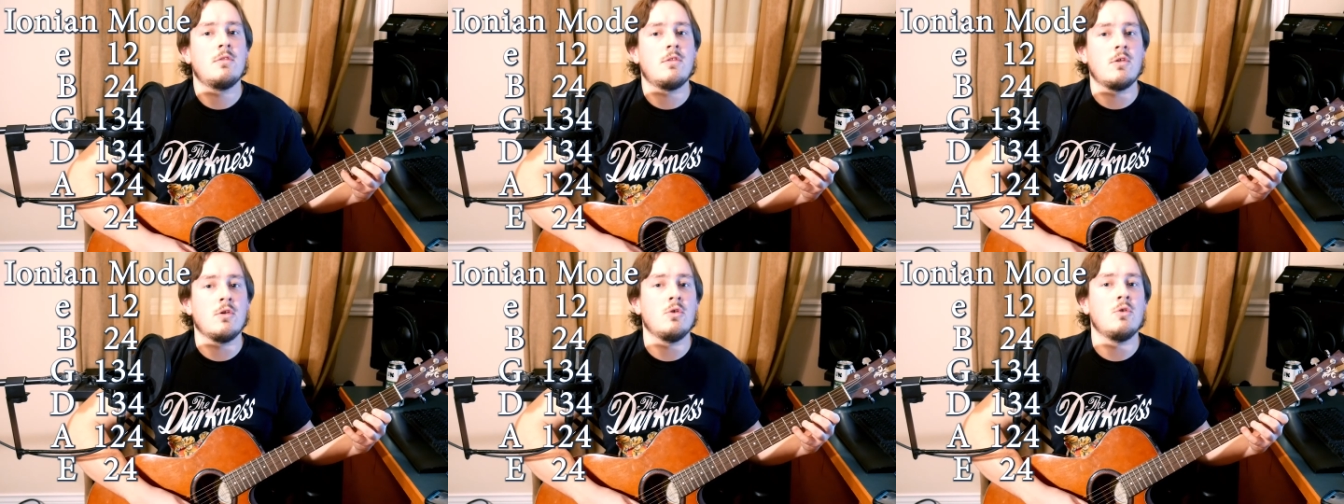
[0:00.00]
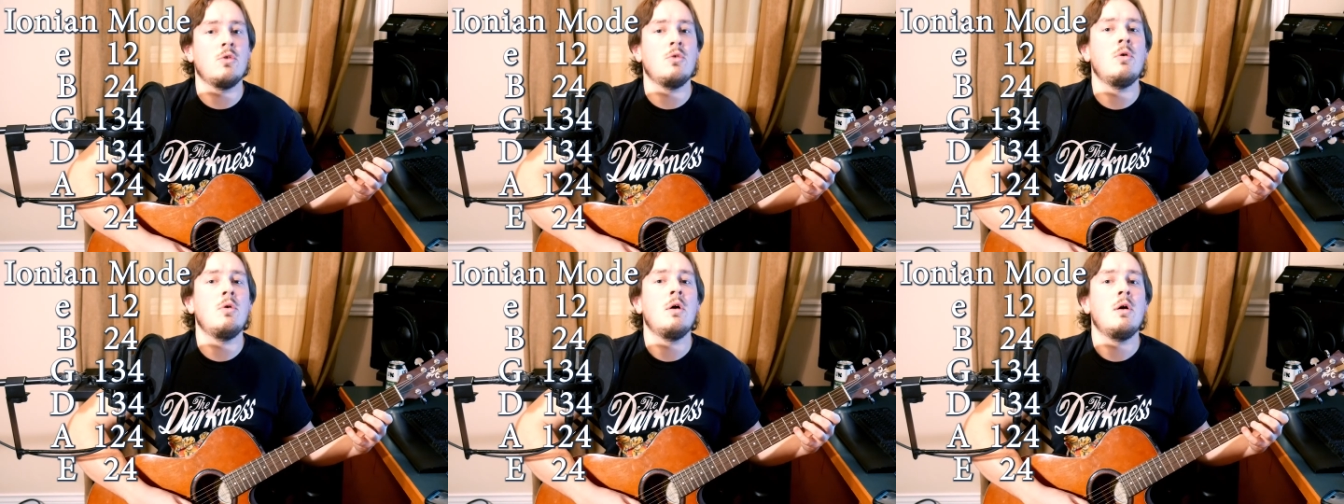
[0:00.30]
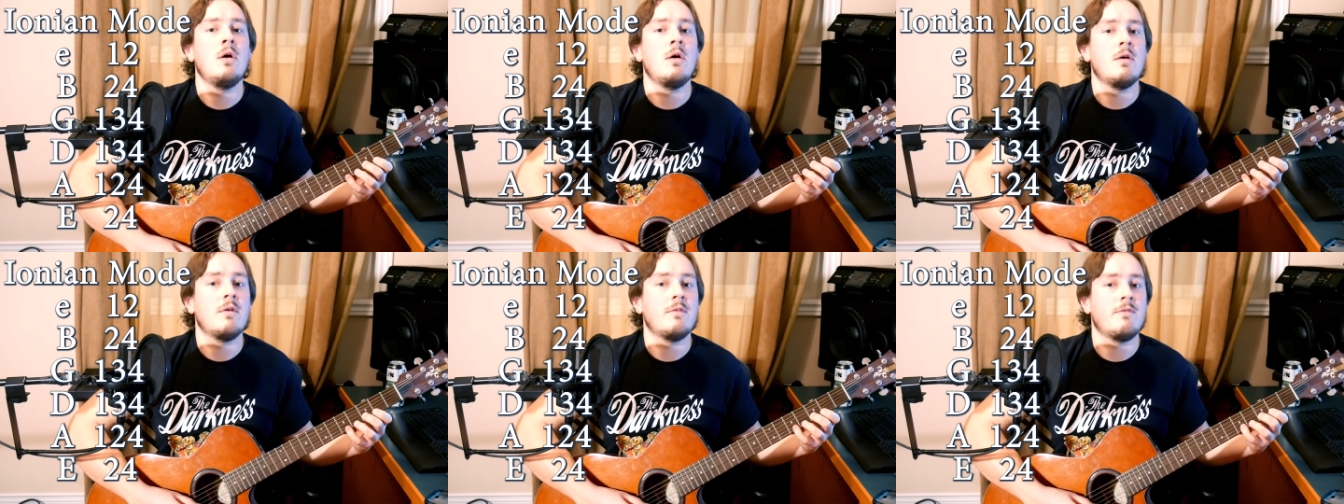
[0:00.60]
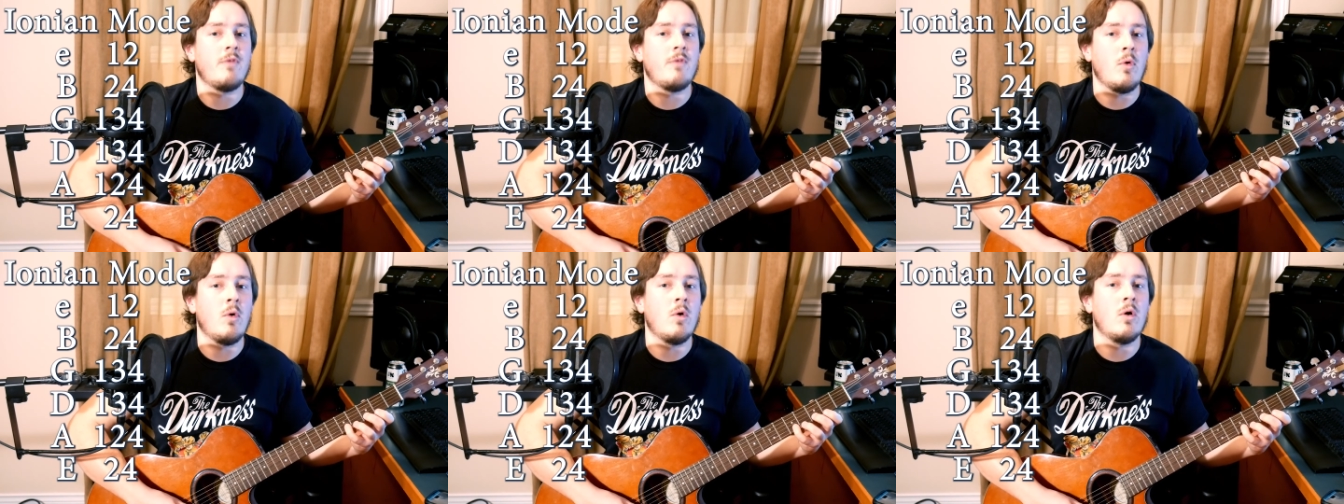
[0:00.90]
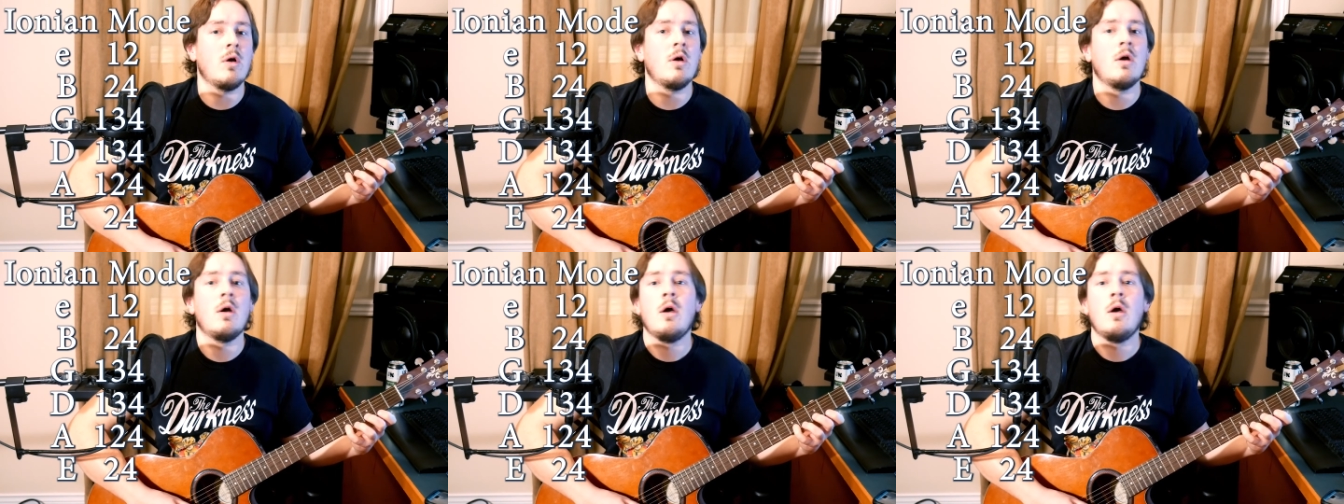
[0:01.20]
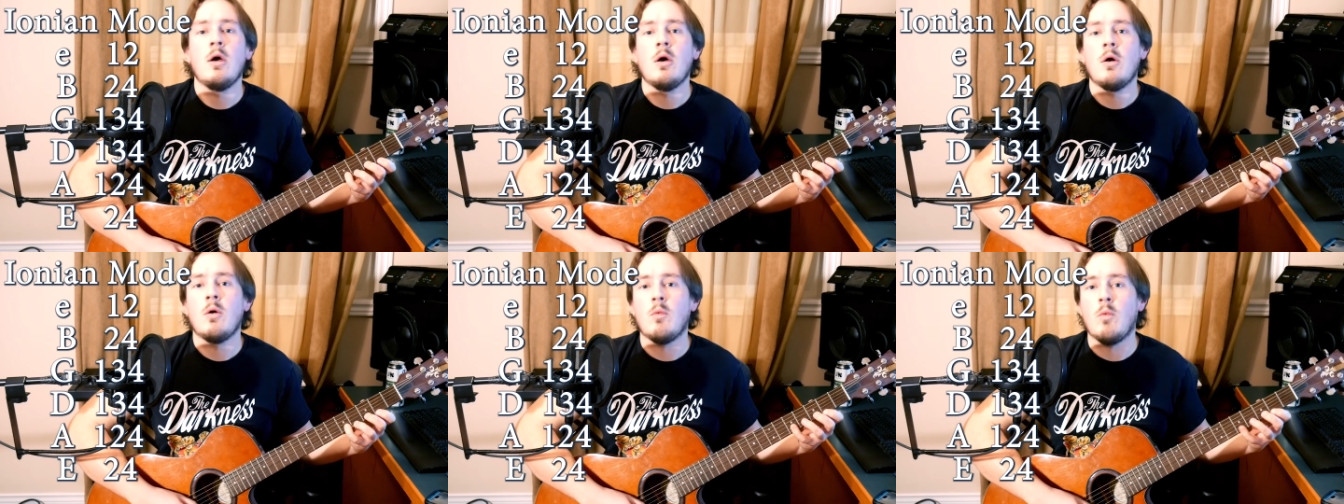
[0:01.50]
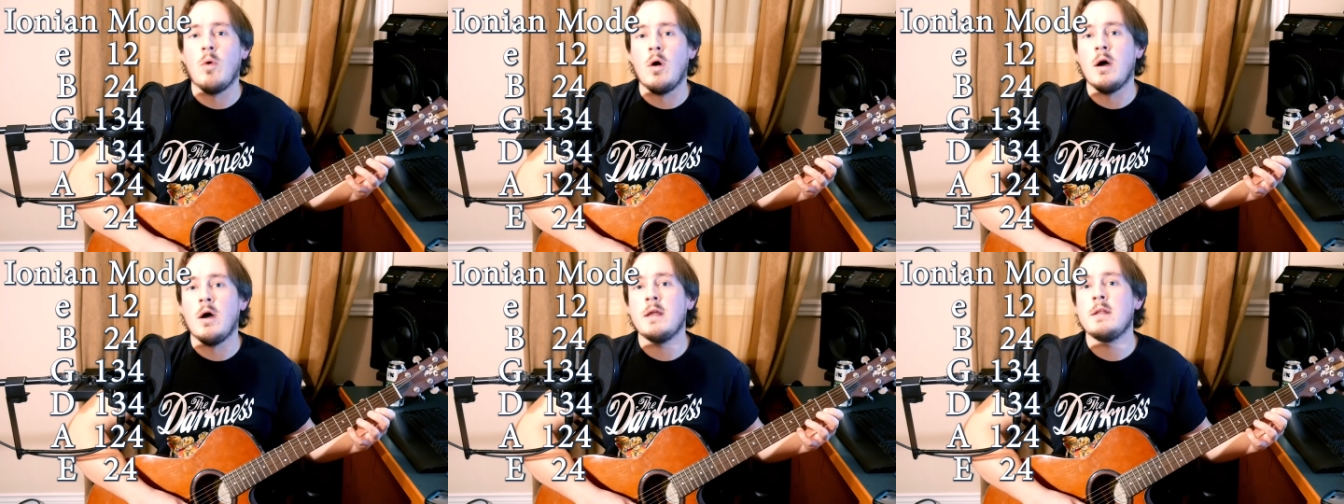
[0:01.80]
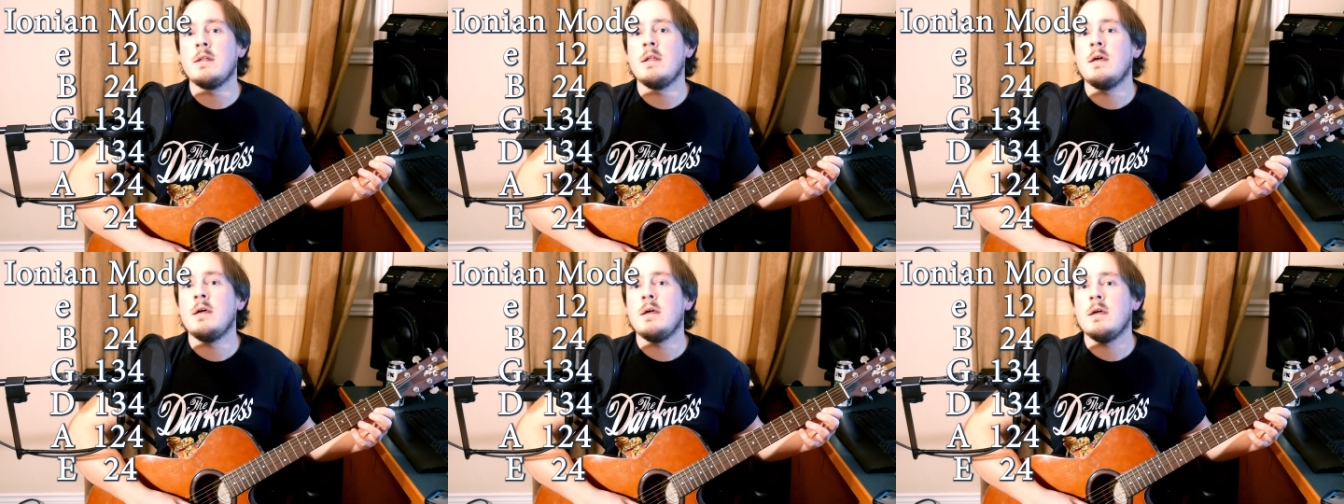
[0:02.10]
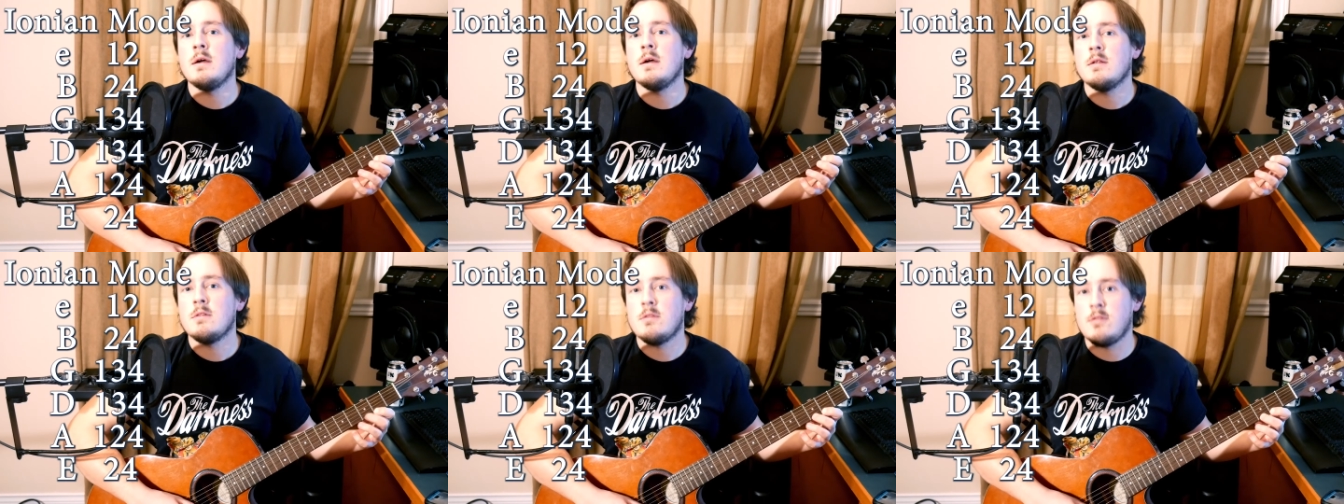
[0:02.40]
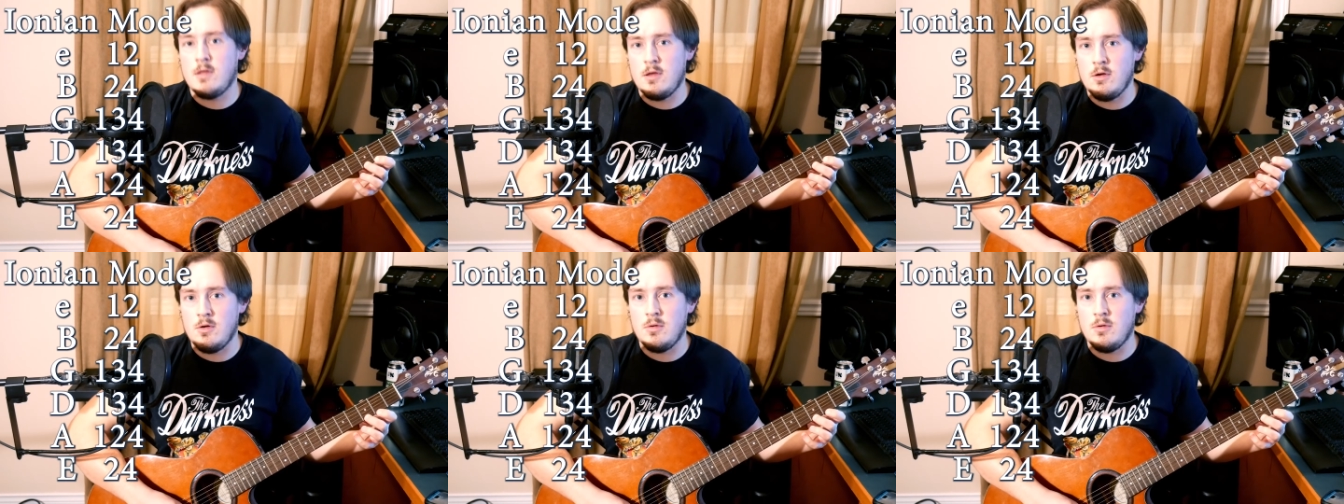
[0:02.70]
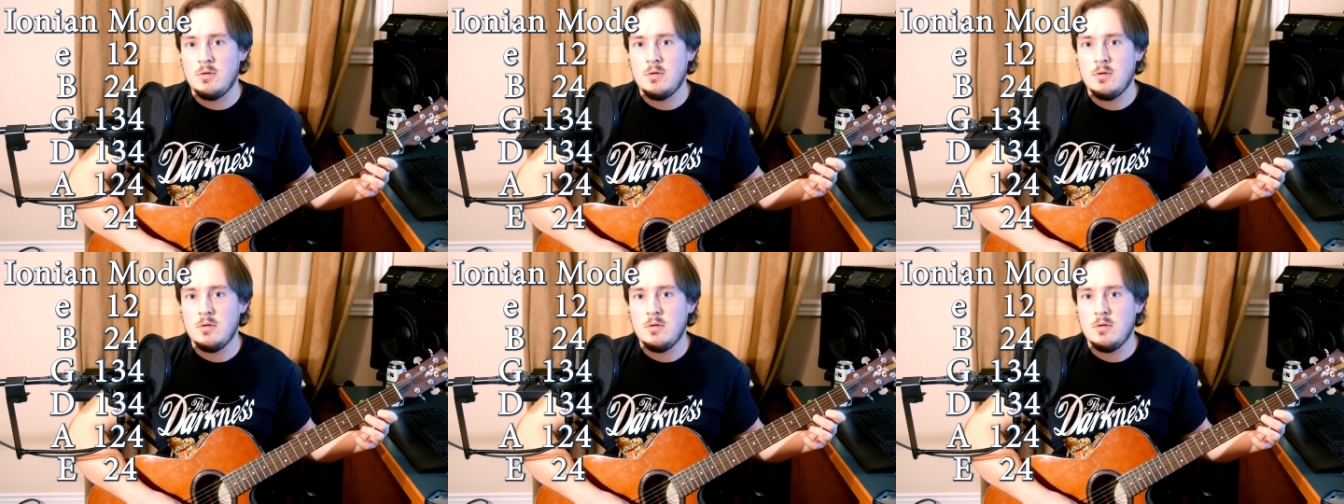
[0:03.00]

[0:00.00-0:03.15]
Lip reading: 2, 4, 1, 2.